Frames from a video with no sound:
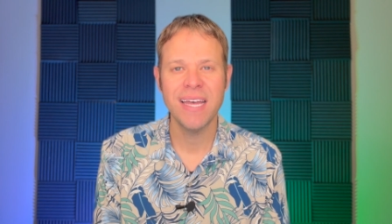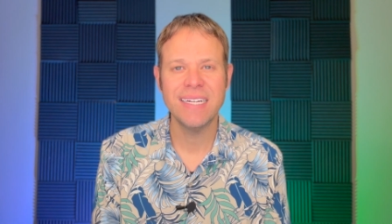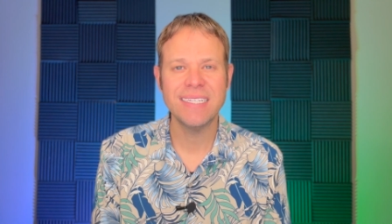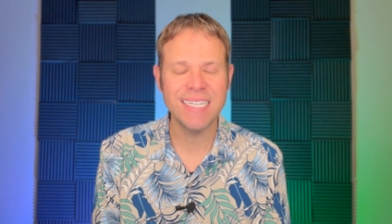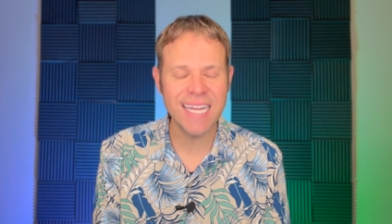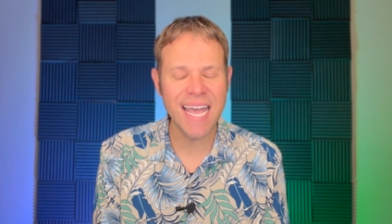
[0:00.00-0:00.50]

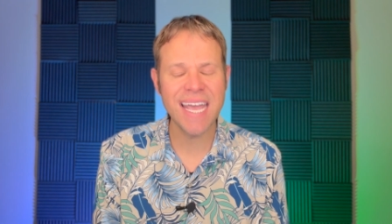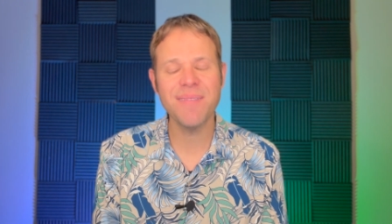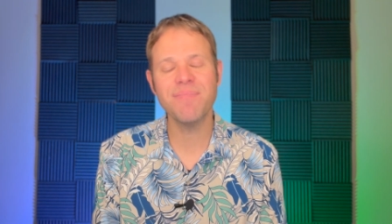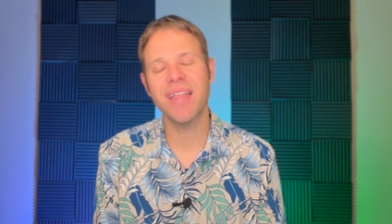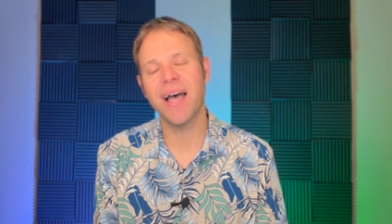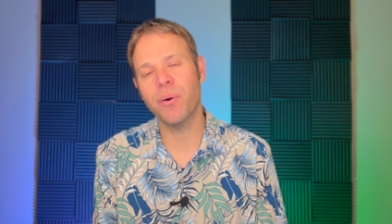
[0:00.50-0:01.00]

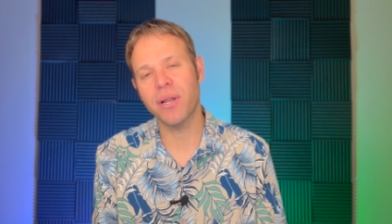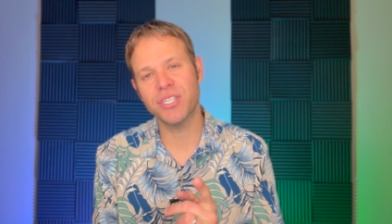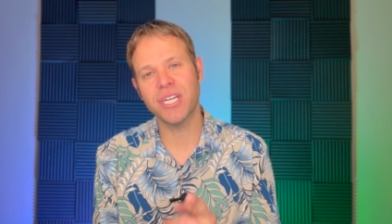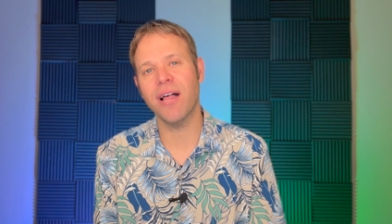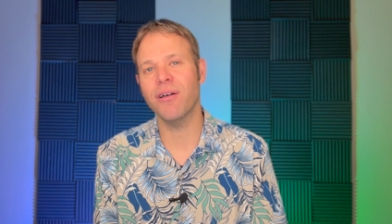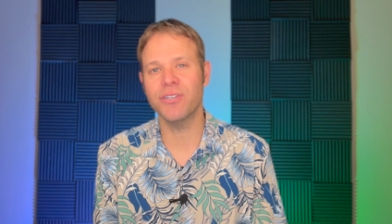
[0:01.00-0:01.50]
Today, I want to
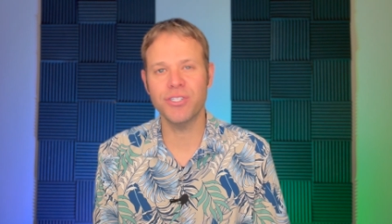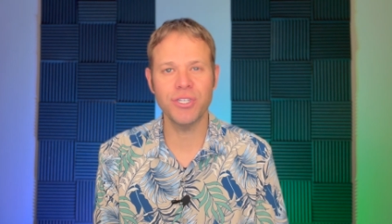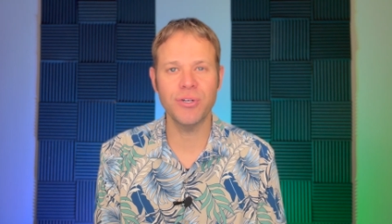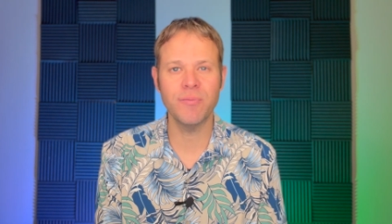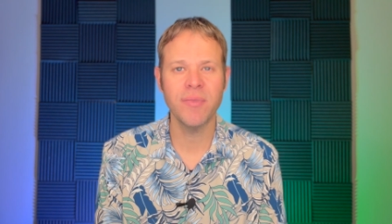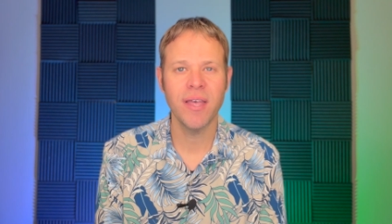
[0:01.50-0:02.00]
challenge
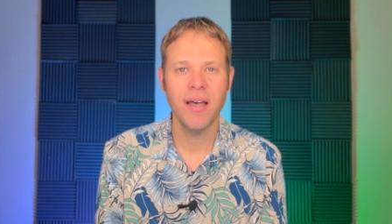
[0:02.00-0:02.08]
you.